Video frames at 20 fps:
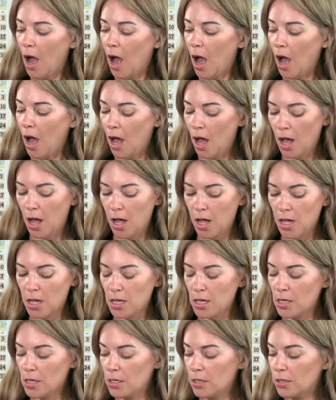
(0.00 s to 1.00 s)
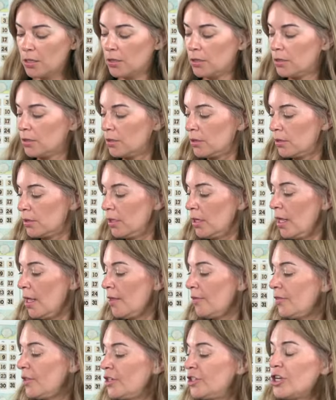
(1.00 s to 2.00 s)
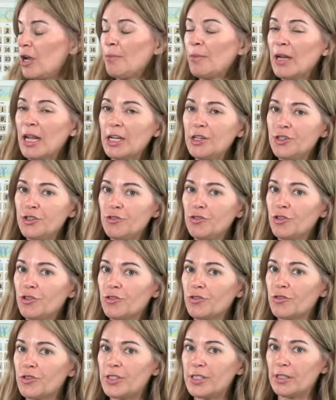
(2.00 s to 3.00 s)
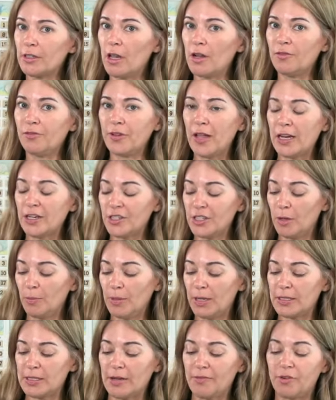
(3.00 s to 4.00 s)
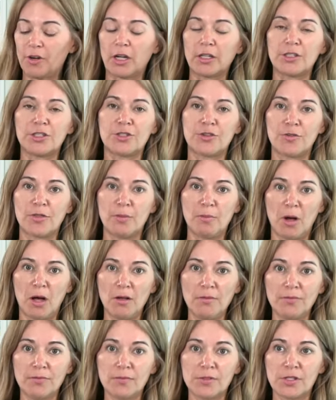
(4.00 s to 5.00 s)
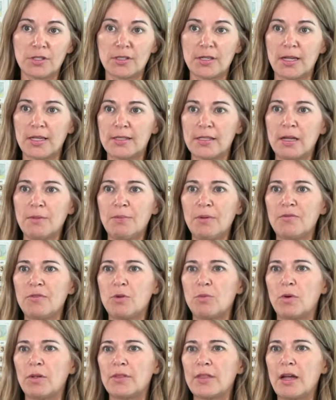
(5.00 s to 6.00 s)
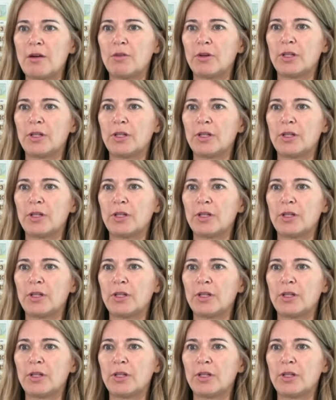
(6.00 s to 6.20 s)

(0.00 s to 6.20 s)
Uh, the Gemini Juniors are still on flash sale because I forgot to turn them off. Just a heads up if you want that